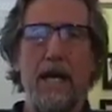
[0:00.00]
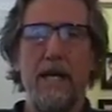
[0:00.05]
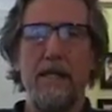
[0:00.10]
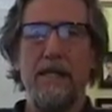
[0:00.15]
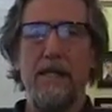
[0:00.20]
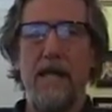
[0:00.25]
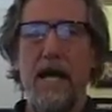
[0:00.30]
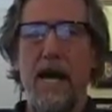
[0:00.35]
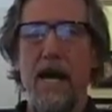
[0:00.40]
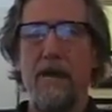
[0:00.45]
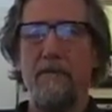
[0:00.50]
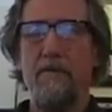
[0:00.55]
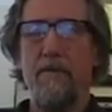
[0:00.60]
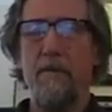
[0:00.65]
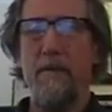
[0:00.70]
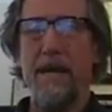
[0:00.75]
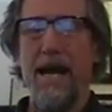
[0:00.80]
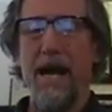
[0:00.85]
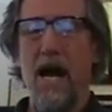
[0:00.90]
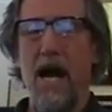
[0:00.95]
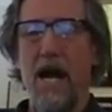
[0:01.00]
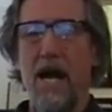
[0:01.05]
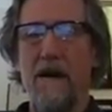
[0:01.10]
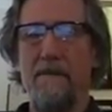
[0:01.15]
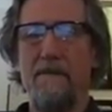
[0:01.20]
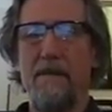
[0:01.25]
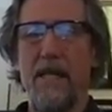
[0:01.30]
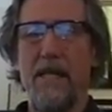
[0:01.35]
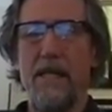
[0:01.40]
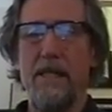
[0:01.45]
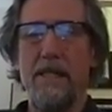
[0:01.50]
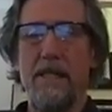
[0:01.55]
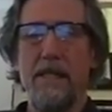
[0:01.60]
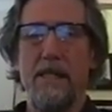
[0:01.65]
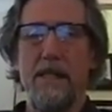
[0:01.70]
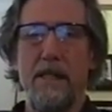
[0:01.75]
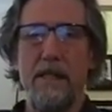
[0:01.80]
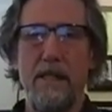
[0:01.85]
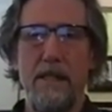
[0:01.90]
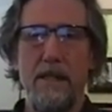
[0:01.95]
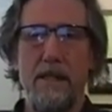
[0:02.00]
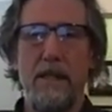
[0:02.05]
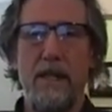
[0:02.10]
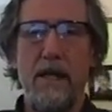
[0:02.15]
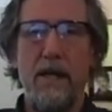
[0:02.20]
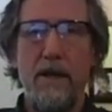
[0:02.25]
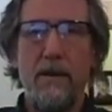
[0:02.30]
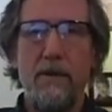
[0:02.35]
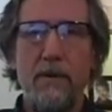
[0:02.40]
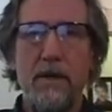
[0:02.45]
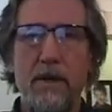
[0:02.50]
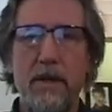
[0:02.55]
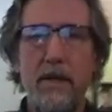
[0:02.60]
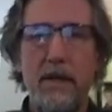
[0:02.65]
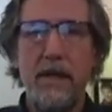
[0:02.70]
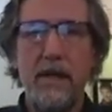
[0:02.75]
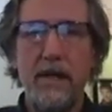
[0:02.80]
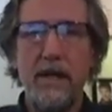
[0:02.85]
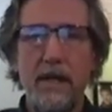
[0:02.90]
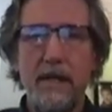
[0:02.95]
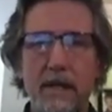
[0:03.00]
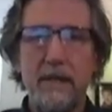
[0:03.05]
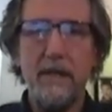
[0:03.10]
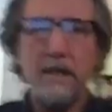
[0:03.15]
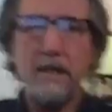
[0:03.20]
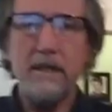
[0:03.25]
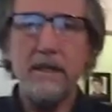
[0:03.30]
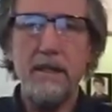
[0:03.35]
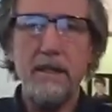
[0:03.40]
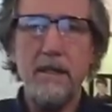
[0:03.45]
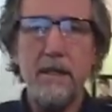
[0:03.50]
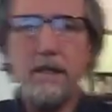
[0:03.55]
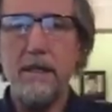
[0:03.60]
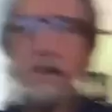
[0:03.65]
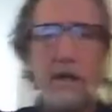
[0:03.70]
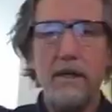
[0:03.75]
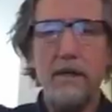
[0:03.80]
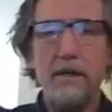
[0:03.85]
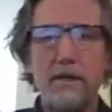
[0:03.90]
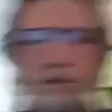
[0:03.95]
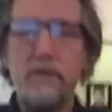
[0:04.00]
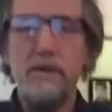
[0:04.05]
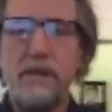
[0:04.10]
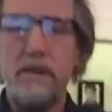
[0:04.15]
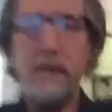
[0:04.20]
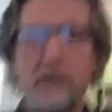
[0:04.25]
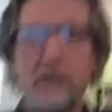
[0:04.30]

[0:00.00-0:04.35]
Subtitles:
This is live from my office. Sorry we're using